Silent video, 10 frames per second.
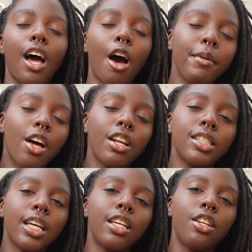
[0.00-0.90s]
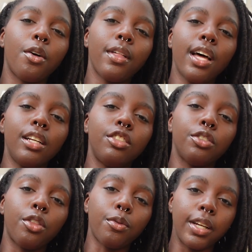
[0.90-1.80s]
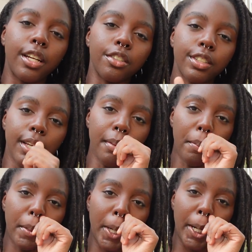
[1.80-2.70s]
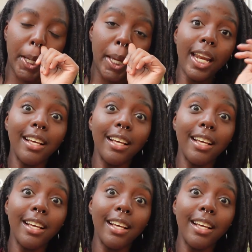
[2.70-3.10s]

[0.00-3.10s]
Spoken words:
I'll be honest, I didn't know that until 3 years in, but it